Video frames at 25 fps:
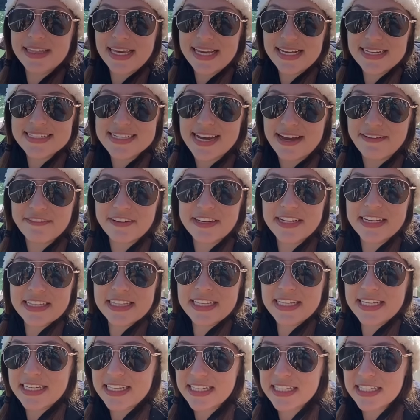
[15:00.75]
they
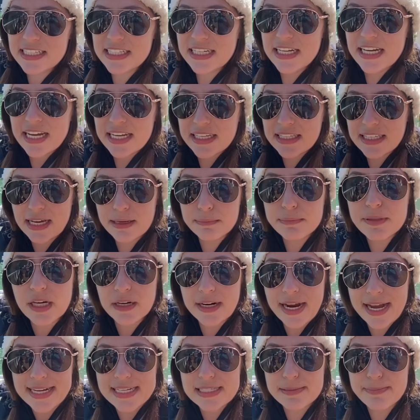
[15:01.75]
definitely kept our
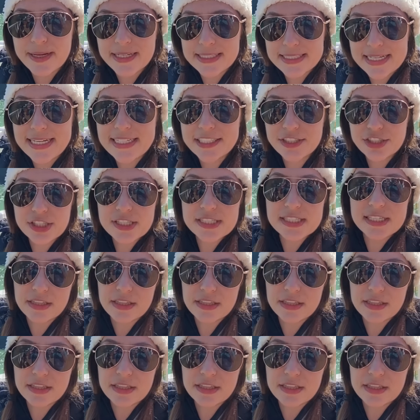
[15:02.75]
expectations